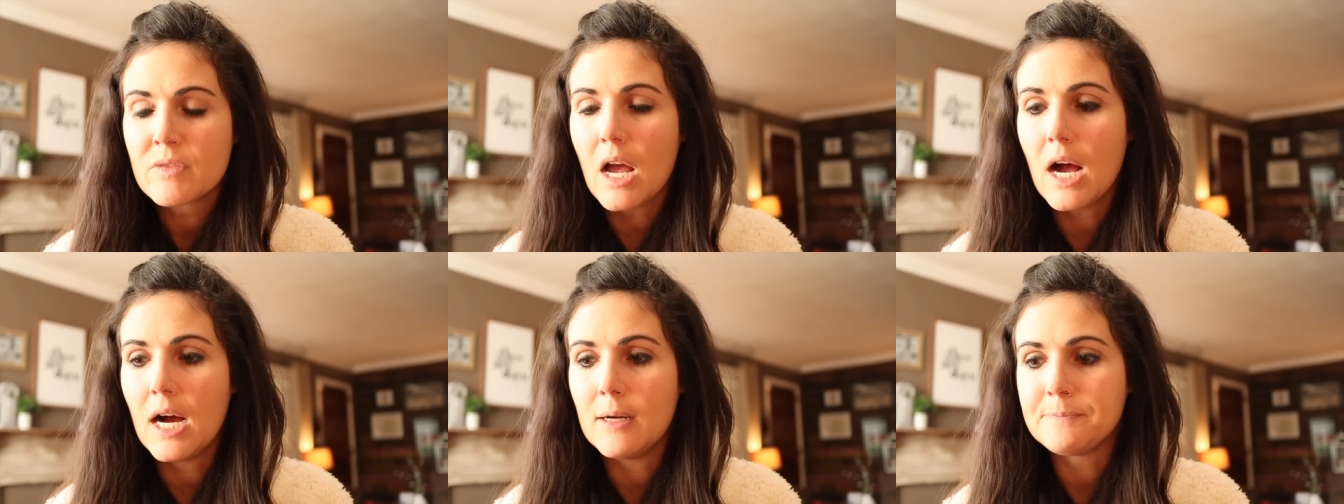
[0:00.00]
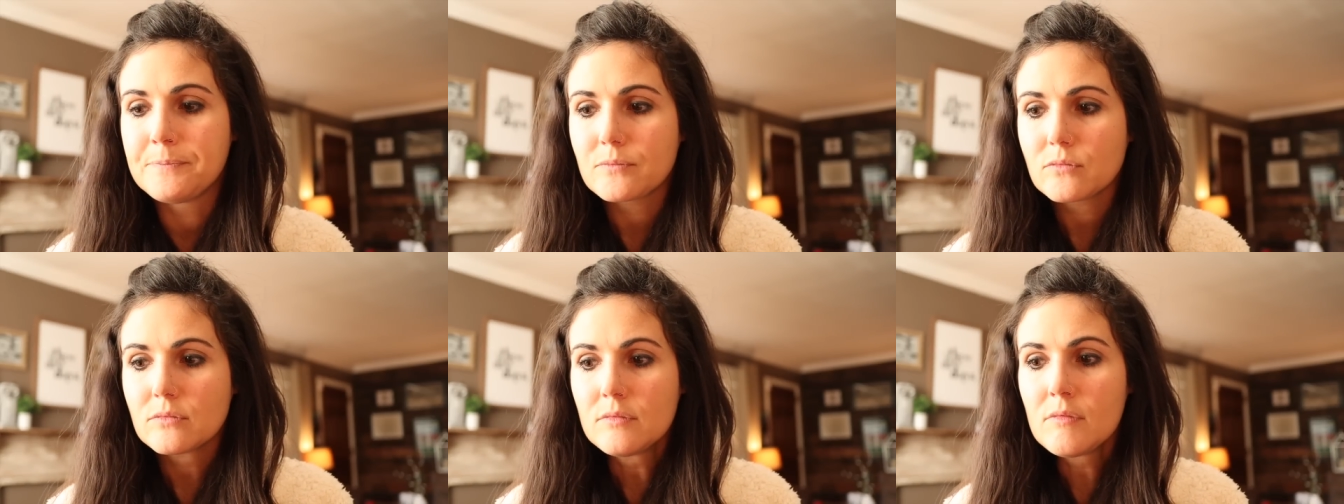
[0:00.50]
there.
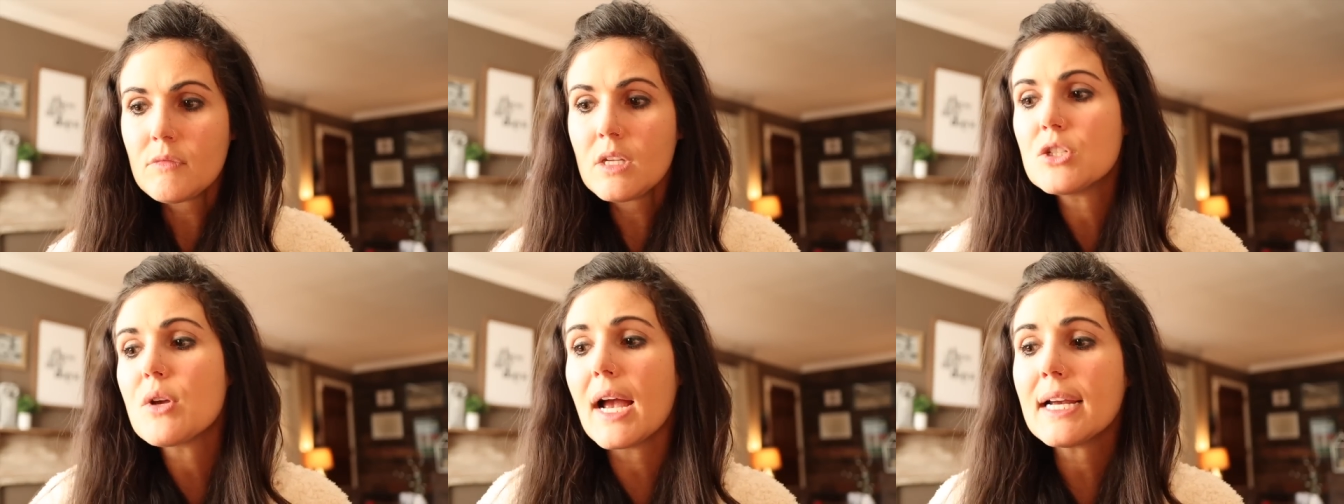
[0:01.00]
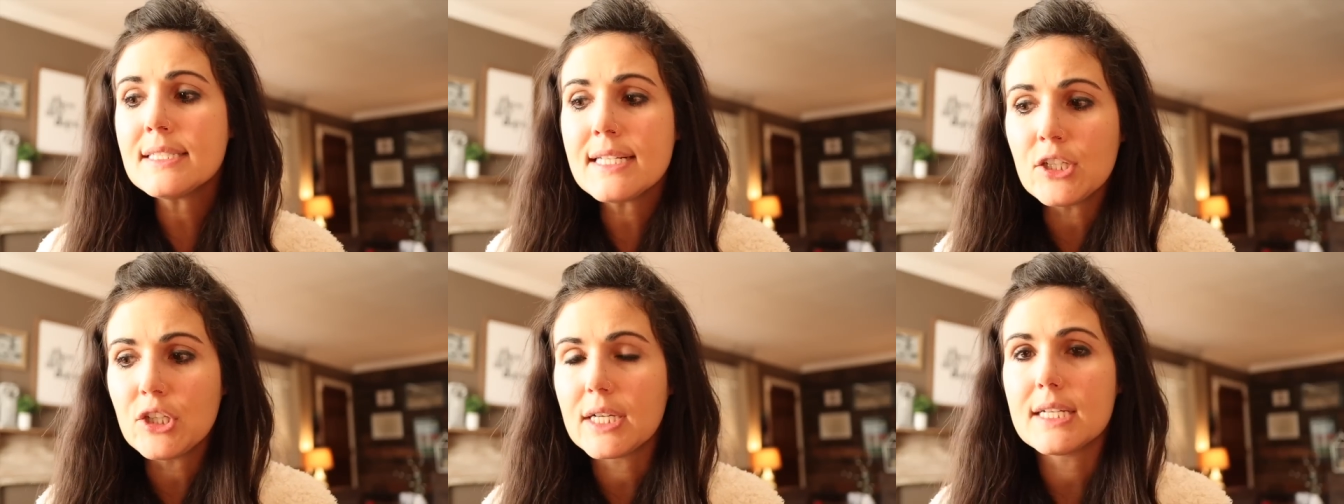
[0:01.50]
So I
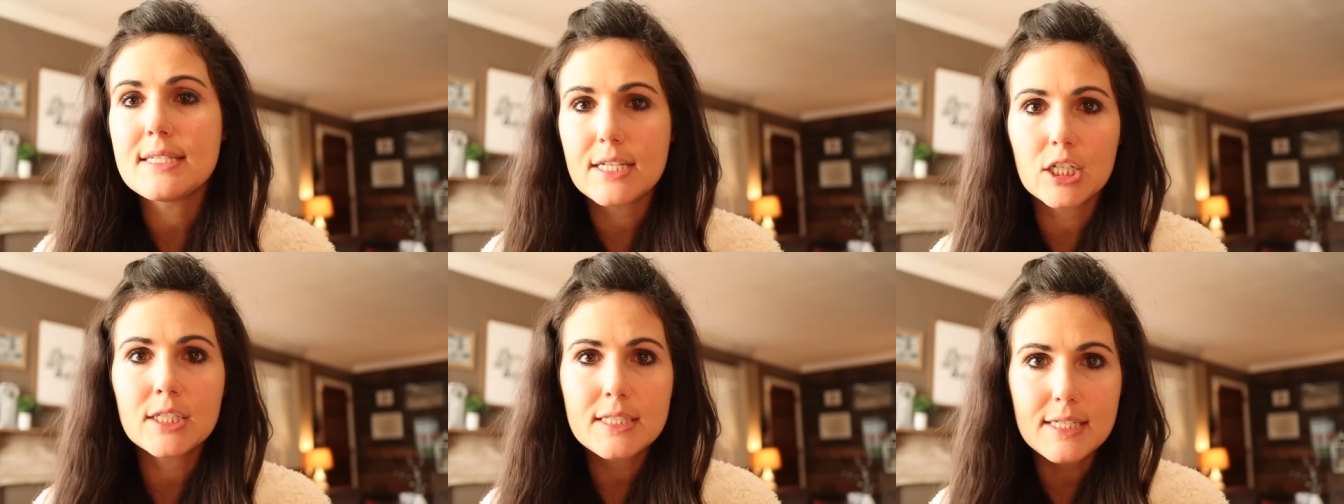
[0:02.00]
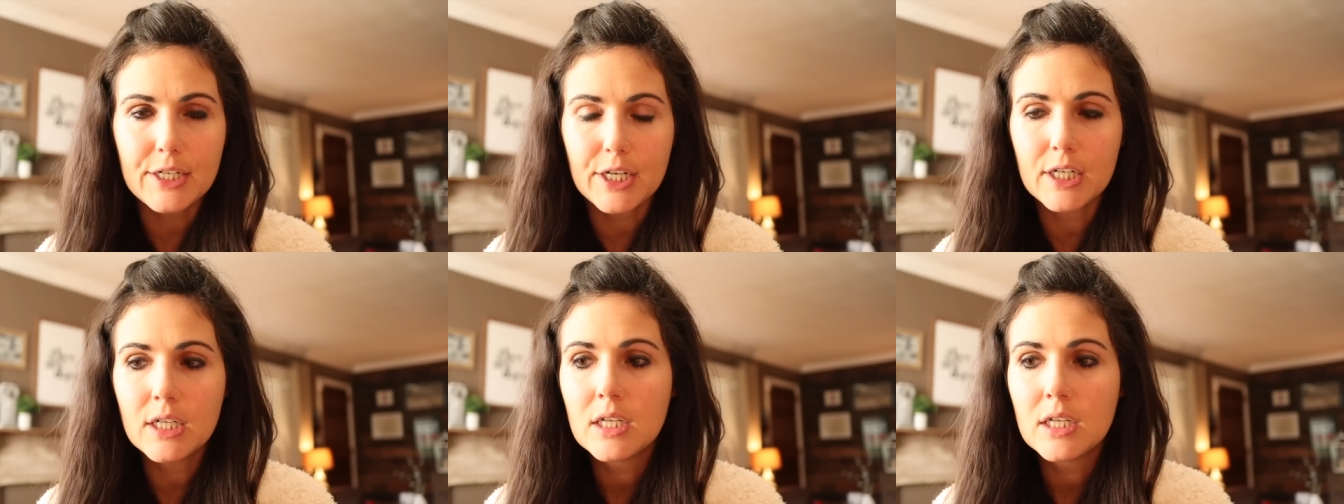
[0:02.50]
continue to get sicker and sicker.